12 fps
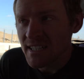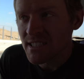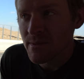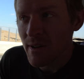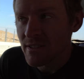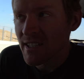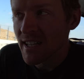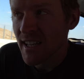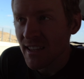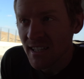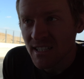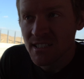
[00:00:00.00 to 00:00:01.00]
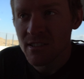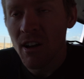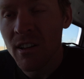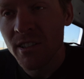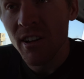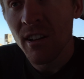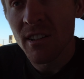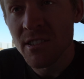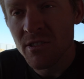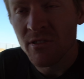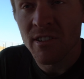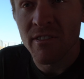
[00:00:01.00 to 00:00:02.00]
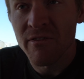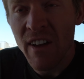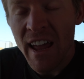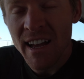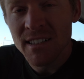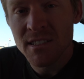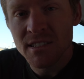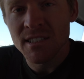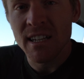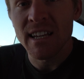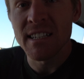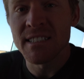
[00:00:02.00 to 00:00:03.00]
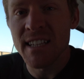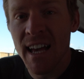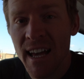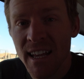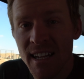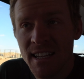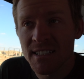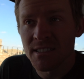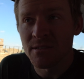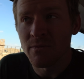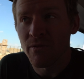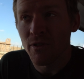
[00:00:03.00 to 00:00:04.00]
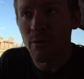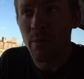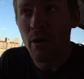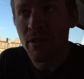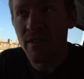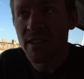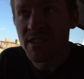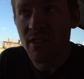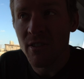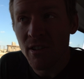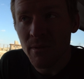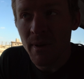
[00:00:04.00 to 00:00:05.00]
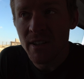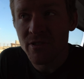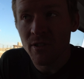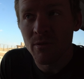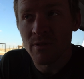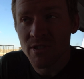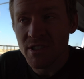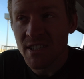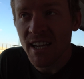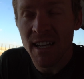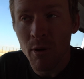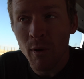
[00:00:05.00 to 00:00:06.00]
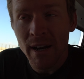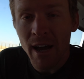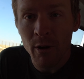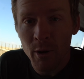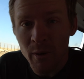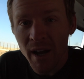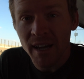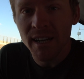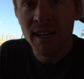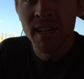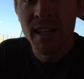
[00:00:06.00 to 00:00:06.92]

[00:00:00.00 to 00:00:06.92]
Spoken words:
things about taking these dollars or their vans is that it's for both of us to go to the metro, which is like a 1 hour ride.